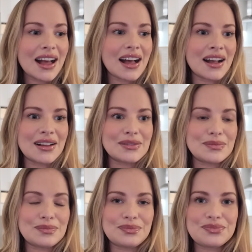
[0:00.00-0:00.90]

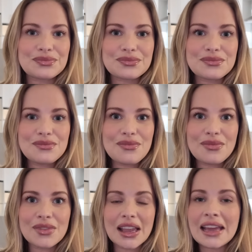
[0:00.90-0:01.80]
Any
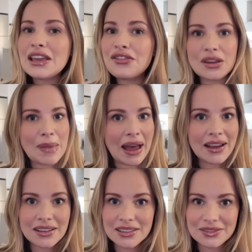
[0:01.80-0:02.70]

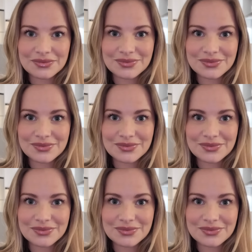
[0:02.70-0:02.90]
feedback?